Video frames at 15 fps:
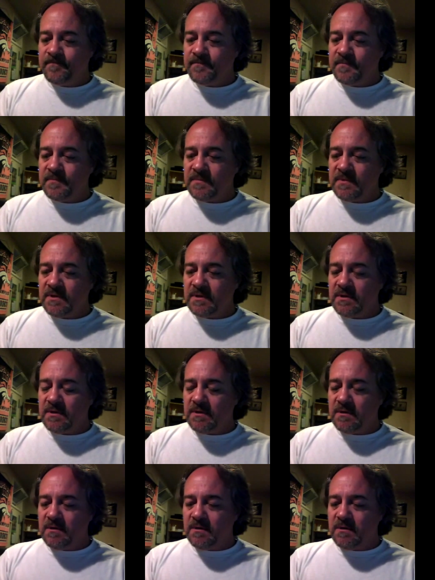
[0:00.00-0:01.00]

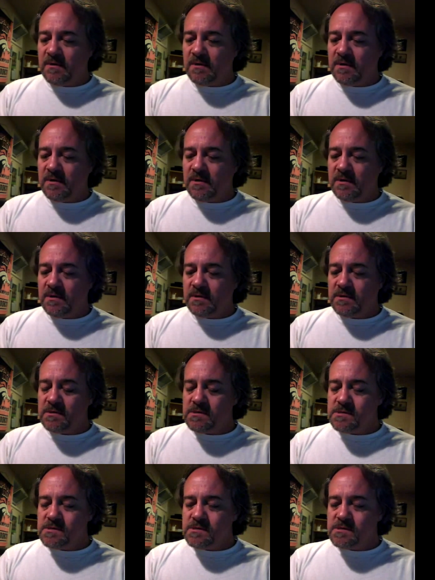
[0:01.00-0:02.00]

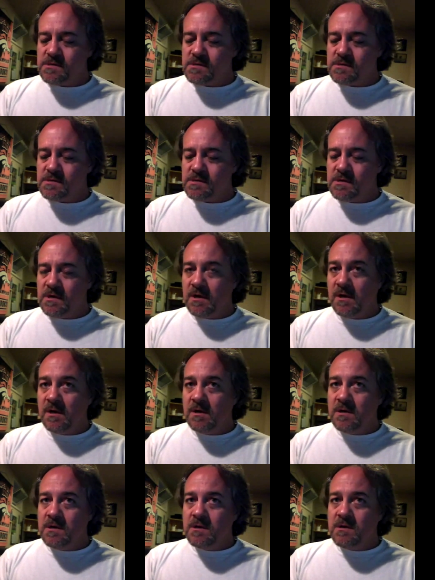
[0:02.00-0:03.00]

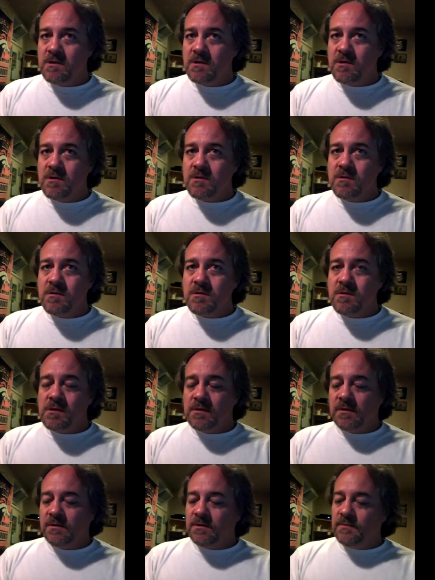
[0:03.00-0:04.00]

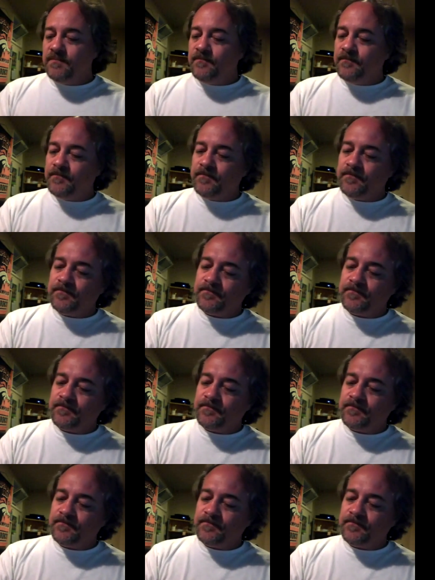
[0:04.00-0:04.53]
No one is speaking in this clip.